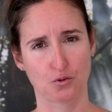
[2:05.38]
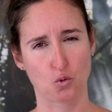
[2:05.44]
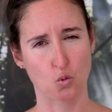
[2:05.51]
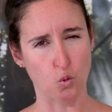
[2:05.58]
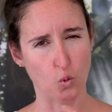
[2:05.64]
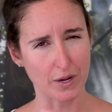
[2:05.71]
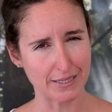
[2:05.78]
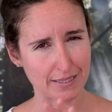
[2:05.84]

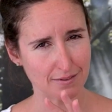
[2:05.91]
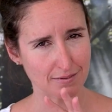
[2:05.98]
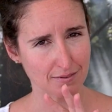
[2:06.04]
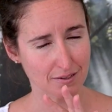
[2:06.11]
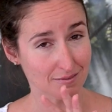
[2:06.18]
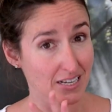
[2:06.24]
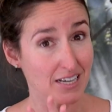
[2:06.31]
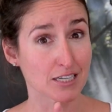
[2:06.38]
with
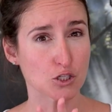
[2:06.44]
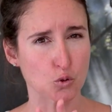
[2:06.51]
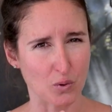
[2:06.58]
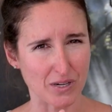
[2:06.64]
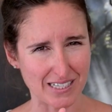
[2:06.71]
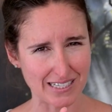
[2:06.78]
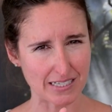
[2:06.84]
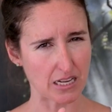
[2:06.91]

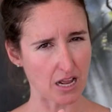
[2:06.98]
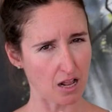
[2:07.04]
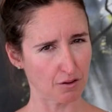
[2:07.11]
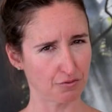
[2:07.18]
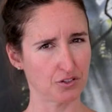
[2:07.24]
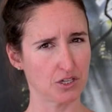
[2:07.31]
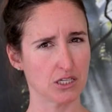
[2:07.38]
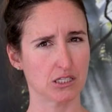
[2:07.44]

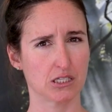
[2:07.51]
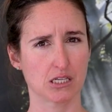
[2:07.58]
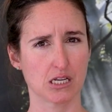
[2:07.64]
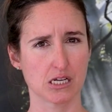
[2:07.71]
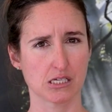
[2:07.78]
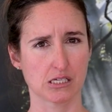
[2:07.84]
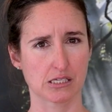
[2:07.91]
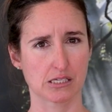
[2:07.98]

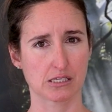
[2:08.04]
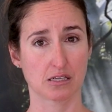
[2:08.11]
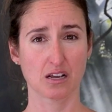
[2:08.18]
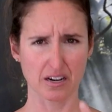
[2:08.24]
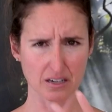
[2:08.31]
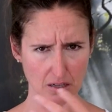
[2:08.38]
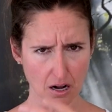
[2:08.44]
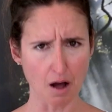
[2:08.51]
self-distance
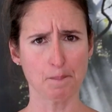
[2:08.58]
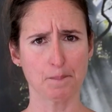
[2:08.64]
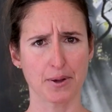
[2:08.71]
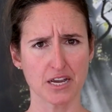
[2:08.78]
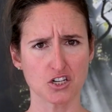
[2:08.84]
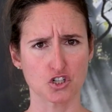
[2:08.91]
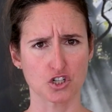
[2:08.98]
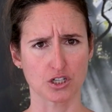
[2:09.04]
and
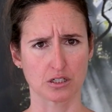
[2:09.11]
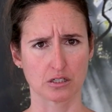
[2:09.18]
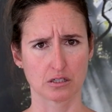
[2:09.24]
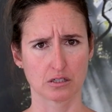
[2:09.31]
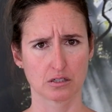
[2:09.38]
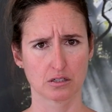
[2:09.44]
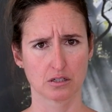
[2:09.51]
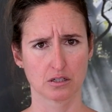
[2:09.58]
compassion,
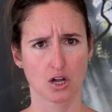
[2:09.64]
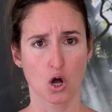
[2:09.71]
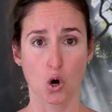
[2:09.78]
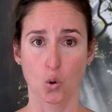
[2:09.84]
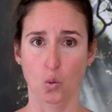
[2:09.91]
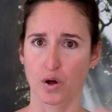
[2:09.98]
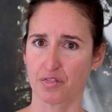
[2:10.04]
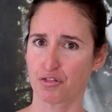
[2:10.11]

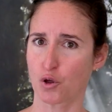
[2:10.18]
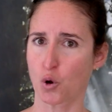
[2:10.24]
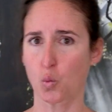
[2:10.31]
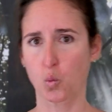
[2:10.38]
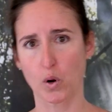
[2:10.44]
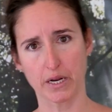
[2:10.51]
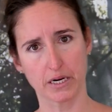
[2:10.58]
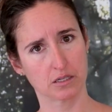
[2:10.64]
when the
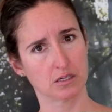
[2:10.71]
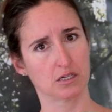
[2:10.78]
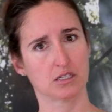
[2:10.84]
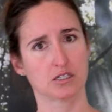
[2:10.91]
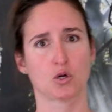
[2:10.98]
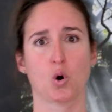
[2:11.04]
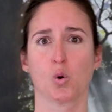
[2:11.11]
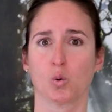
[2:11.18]
wind
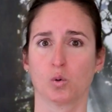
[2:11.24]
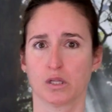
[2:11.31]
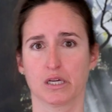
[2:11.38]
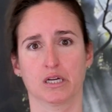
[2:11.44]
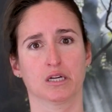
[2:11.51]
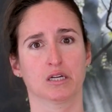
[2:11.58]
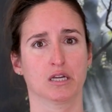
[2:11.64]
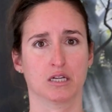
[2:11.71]
is
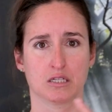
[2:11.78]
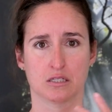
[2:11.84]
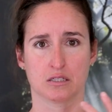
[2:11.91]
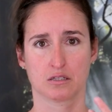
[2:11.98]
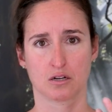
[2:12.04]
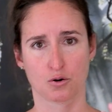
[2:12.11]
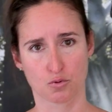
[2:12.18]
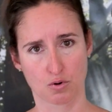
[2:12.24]
howling
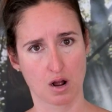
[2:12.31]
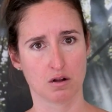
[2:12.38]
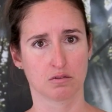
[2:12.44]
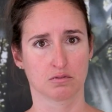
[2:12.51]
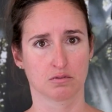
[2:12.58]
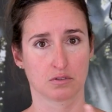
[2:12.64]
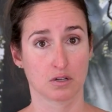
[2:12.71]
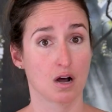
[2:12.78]
in
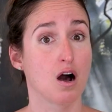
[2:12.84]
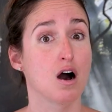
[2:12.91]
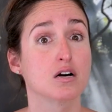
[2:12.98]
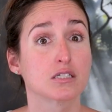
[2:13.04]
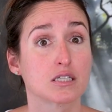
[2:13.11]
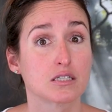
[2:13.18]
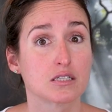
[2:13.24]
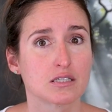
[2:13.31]
around
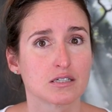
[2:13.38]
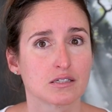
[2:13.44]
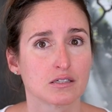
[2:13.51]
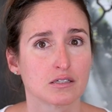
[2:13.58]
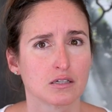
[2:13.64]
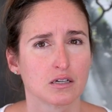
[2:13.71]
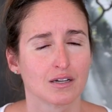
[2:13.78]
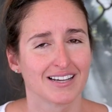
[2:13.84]
us,
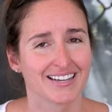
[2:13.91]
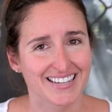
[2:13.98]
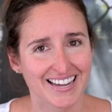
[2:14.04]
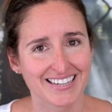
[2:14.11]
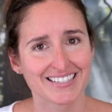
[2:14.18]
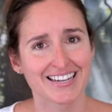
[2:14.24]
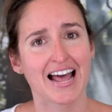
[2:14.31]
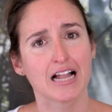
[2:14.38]

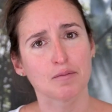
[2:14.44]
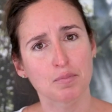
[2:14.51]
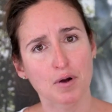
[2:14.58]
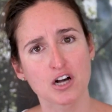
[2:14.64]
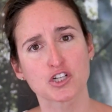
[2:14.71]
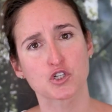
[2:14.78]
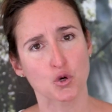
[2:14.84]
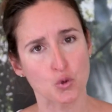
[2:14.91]
can help
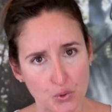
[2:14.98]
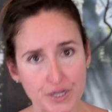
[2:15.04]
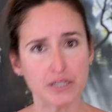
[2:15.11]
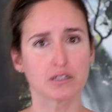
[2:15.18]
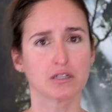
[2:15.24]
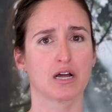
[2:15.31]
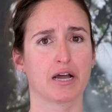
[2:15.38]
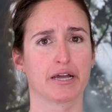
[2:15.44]
us
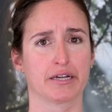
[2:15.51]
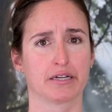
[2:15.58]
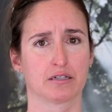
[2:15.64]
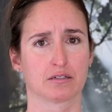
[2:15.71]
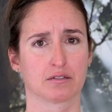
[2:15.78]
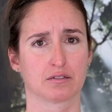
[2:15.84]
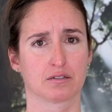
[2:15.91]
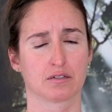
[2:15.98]
realign
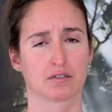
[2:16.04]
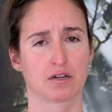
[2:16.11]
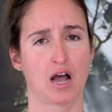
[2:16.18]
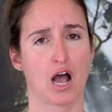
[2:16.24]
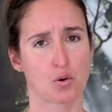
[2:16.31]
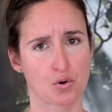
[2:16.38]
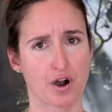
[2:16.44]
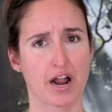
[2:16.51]

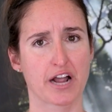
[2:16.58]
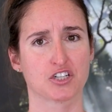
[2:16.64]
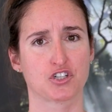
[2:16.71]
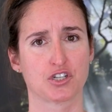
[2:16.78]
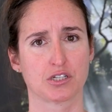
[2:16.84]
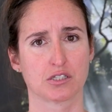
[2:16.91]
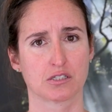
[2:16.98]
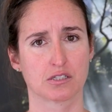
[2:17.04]
our
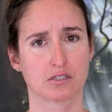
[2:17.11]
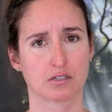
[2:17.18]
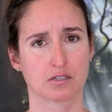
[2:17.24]
actions